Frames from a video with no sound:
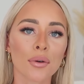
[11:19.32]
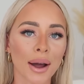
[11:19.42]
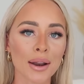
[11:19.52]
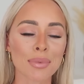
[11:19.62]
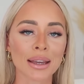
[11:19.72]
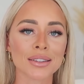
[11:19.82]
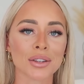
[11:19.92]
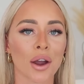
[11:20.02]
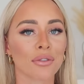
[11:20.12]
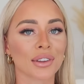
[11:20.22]
quite a bit
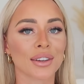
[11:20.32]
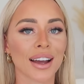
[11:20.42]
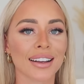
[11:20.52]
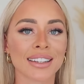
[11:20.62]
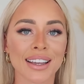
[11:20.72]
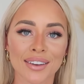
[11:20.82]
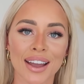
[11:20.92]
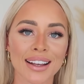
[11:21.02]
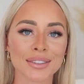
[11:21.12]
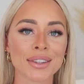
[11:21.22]
so hopefully you guys can get your
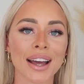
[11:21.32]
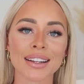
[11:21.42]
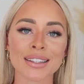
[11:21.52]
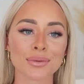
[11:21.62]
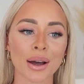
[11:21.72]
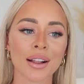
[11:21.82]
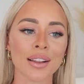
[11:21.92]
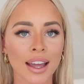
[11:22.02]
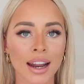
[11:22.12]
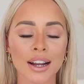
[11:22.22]
hands on that as
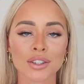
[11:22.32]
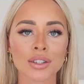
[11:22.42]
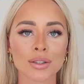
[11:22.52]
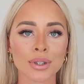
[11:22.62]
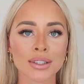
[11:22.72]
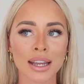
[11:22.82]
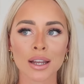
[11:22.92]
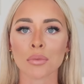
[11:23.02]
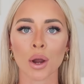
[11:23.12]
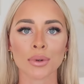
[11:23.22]
well and i actually just want to take
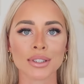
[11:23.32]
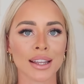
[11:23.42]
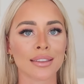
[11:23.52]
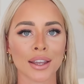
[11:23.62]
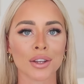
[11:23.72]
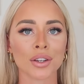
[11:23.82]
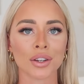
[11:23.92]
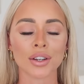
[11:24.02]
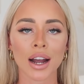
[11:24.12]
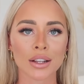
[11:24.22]
a moment to say thank you to
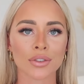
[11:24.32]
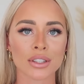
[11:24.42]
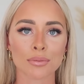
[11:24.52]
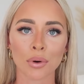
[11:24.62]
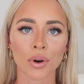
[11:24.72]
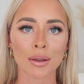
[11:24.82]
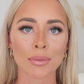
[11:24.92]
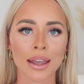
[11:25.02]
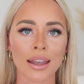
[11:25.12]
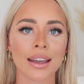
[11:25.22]
you guys for supporting
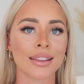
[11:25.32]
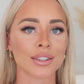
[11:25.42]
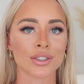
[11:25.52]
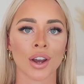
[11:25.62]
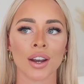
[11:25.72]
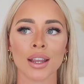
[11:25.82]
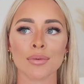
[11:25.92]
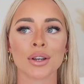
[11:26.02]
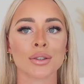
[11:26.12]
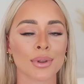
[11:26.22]
me in this journey
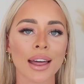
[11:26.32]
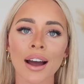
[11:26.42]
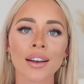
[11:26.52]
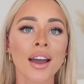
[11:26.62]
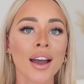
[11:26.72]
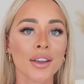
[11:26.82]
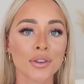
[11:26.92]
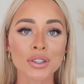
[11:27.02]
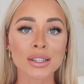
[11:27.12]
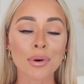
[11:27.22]
because without
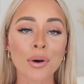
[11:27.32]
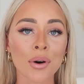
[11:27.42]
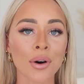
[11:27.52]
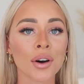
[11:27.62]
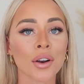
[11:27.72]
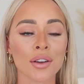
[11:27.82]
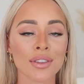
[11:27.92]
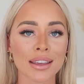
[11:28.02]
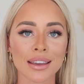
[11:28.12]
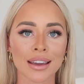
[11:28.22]
your support over
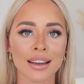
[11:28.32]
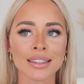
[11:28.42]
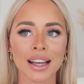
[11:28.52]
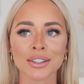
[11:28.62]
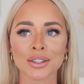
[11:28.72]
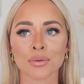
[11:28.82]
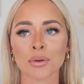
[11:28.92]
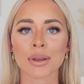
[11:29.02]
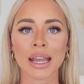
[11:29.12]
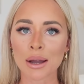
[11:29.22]
the years. I just
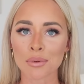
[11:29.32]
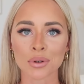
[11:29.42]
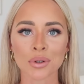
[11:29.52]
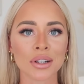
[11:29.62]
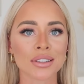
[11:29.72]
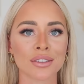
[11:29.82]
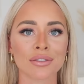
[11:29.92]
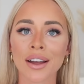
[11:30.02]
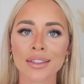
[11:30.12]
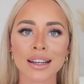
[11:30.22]
wouldn't be able to
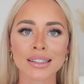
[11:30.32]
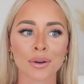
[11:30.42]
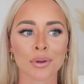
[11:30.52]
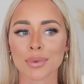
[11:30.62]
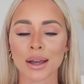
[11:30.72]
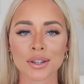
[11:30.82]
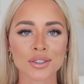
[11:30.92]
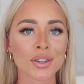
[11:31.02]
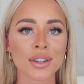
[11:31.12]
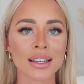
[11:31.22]
fund this. I wouldn't be able to
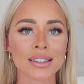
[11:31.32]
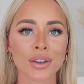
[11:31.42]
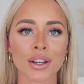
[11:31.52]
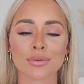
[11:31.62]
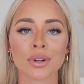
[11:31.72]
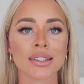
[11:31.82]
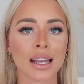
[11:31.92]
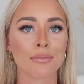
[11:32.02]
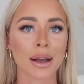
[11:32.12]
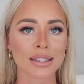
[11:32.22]
do this. So I just want to
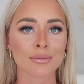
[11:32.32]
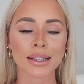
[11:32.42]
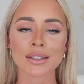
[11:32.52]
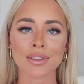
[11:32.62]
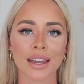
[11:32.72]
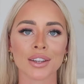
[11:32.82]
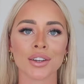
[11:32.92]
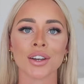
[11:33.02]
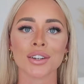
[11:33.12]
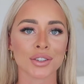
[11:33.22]
say a massive, massive thank
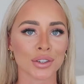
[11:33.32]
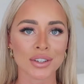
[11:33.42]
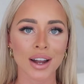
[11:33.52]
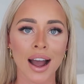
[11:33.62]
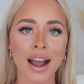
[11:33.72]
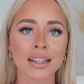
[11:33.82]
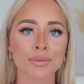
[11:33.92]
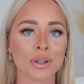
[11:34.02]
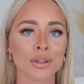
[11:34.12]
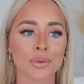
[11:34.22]
you to you guys
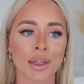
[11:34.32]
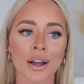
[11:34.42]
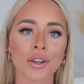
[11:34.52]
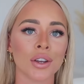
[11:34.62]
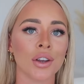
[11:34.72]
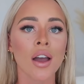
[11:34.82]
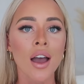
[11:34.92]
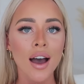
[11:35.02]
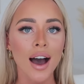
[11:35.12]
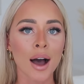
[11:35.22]
because without you,
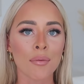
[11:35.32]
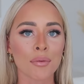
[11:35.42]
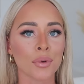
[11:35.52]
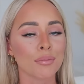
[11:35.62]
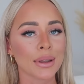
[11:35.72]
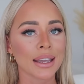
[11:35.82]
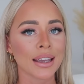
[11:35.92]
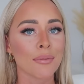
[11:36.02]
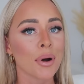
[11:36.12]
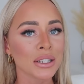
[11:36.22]
um, it wouldn't
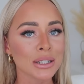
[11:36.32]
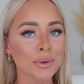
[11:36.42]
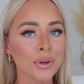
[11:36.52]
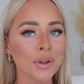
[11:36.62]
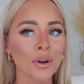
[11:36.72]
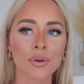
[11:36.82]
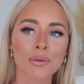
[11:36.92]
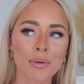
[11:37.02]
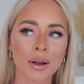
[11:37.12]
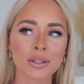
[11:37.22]
be possible or it would
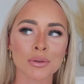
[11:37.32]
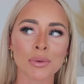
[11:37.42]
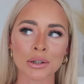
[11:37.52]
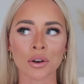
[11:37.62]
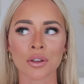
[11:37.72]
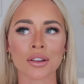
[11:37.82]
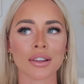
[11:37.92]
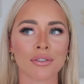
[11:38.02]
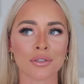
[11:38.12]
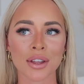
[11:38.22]
be possible, but not on the
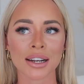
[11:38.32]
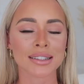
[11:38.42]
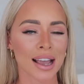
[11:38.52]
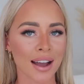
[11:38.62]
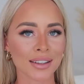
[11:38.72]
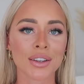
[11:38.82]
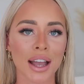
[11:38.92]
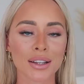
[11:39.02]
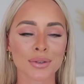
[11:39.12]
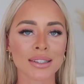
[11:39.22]
level that it's at. So
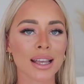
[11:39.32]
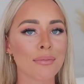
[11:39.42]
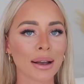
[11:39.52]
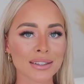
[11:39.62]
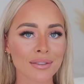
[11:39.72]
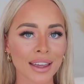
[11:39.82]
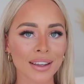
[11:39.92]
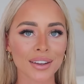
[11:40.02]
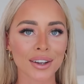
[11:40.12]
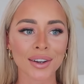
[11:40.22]
yeah, I just want to say a massive
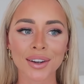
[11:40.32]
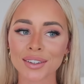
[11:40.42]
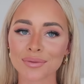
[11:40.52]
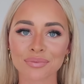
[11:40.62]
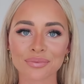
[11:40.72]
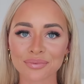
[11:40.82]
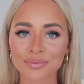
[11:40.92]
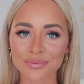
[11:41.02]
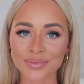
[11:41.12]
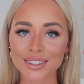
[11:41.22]
thank you
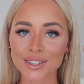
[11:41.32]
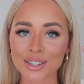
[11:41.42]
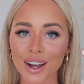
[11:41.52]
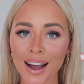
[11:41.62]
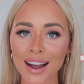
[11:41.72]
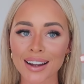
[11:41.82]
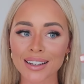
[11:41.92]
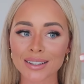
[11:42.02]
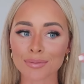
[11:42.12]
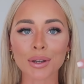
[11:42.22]
to you
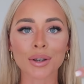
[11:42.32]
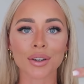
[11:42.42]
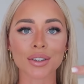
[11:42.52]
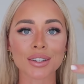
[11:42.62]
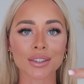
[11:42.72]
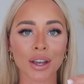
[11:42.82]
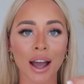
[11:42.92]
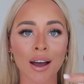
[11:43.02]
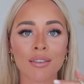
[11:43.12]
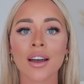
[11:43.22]
guys because you
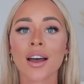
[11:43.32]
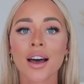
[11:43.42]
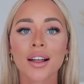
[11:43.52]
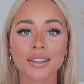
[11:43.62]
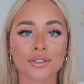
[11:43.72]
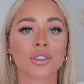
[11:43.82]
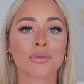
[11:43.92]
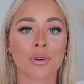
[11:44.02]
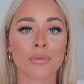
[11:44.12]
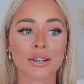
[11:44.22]
have literally
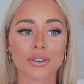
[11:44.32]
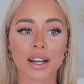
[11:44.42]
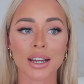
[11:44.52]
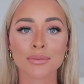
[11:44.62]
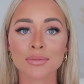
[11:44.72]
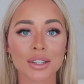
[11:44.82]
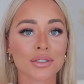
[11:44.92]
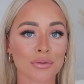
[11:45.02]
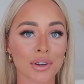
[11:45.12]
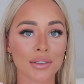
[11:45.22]
brought my dreams
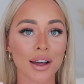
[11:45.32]
to real